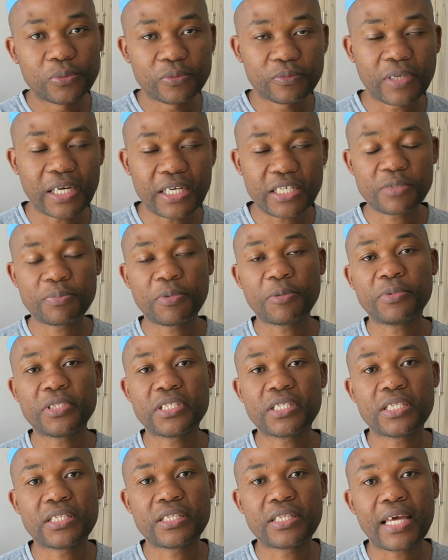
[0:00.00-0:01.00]
Finance people
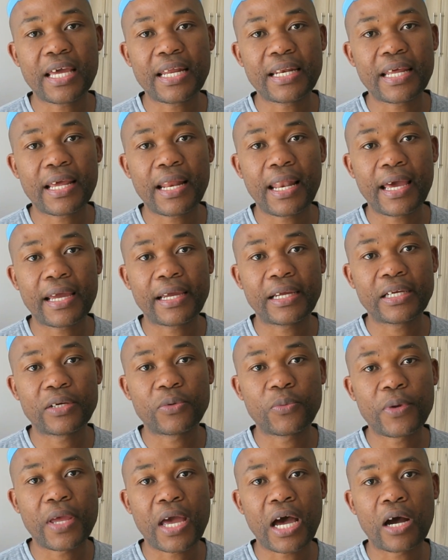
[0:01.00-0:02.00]
sit there and they're like,
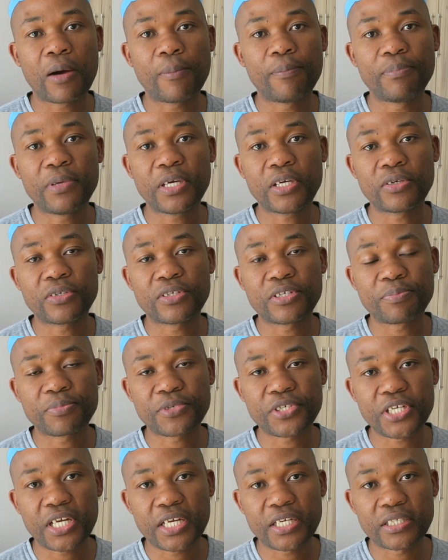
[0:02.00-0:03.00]
we are big on
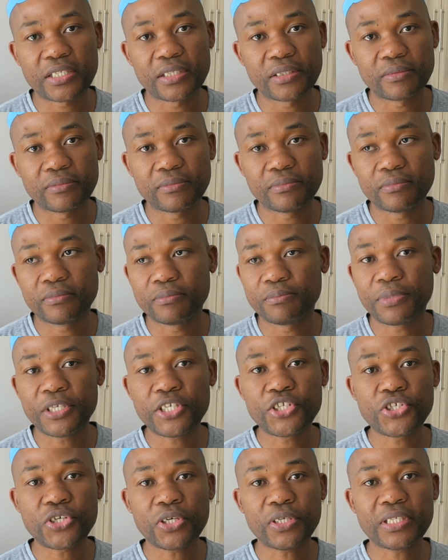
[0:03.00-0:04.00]
depreciation. Big
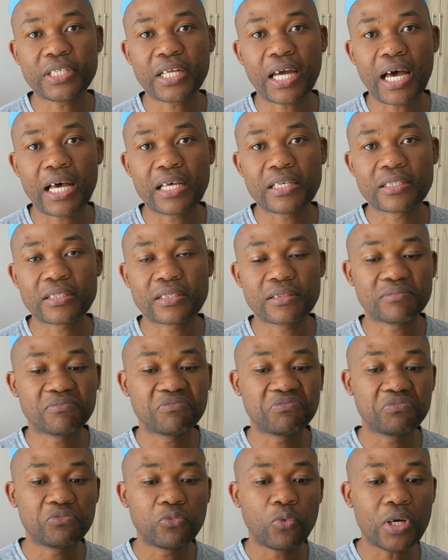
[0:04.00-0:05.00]
Shot asked,
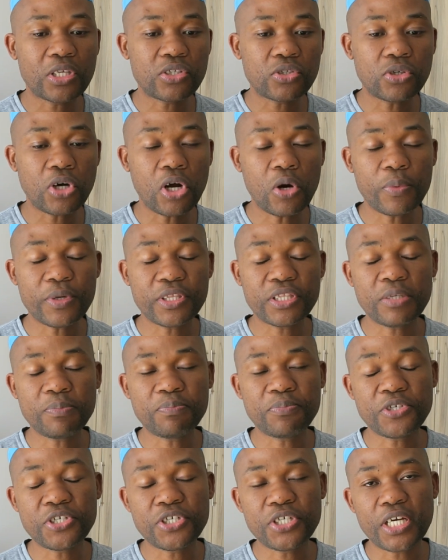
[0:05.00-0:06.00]
what's wrong with
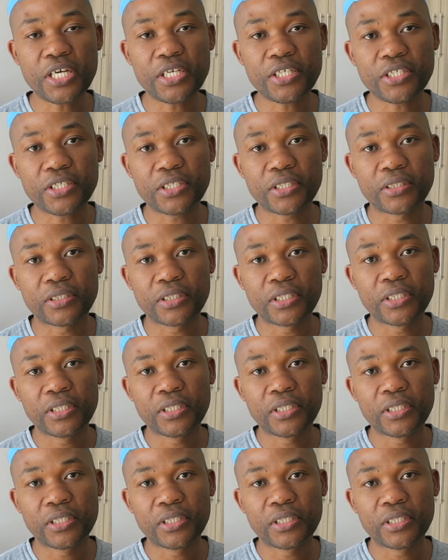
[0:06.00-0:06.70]
depreciation?